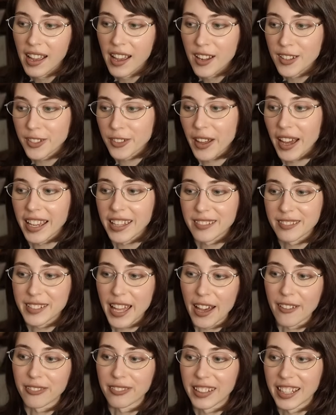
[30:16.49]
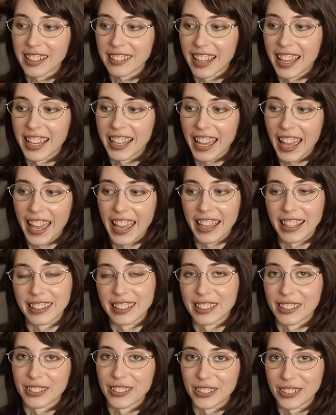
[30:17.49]
So that is definitely like a
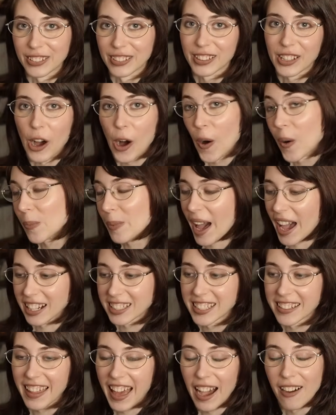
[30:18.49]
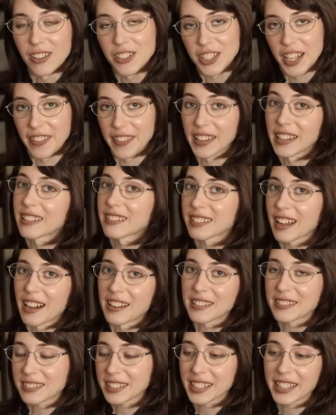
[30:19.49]
little callback to that, which I think is
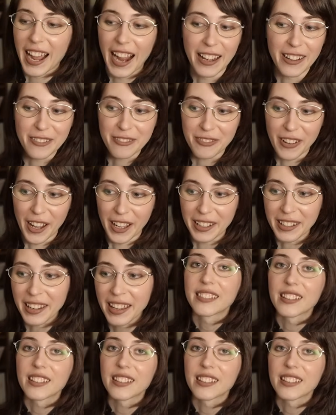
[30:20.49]
honestly kind of fun.